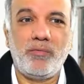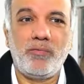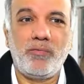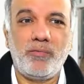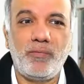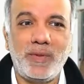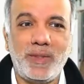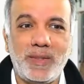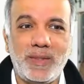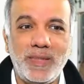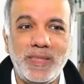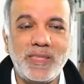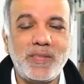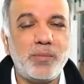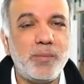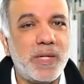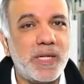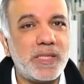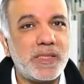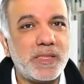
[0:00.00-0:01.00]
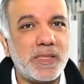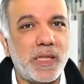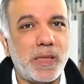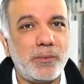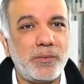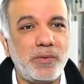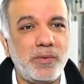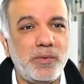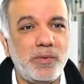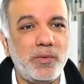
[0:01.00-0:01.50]
with these mesh
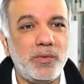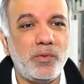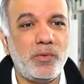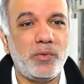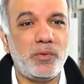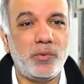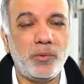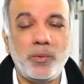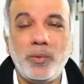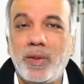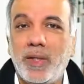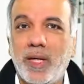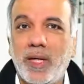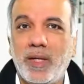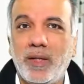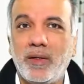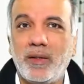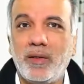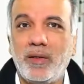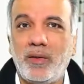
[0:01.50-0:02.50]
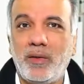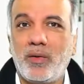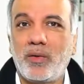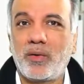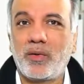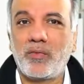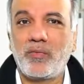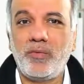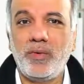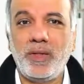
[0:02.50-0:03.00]
types you do get a lot
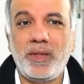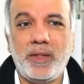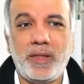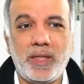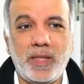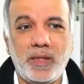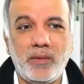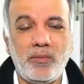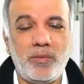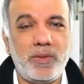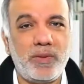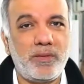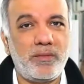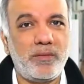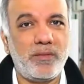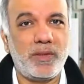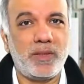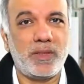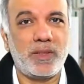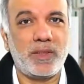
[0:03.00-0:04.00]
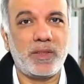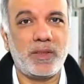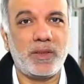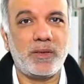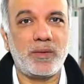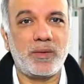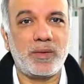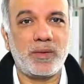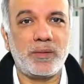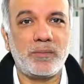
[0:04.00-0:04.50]
of irrelevant
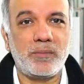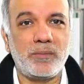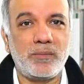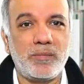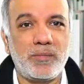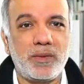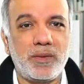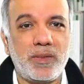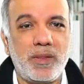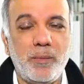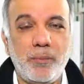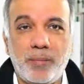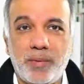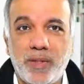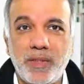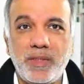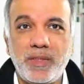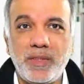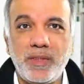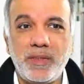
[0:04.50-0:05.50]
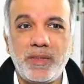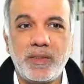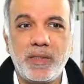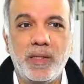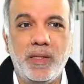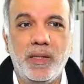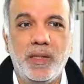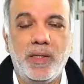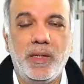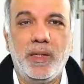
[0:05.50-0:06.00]
impressions
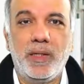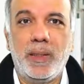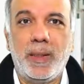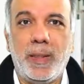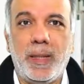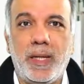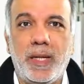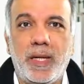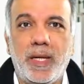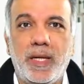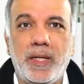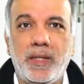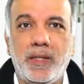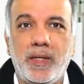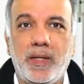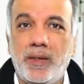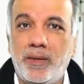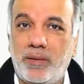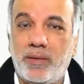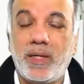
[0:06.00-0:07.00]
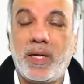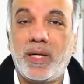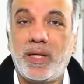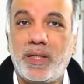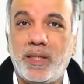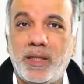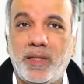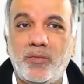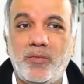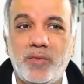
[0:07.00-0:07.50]
and
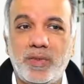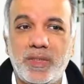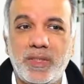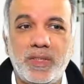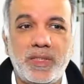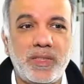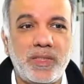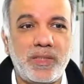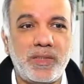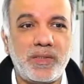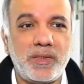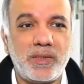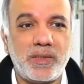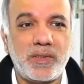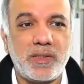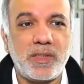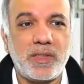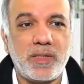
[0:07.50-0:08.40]
untargeted visitors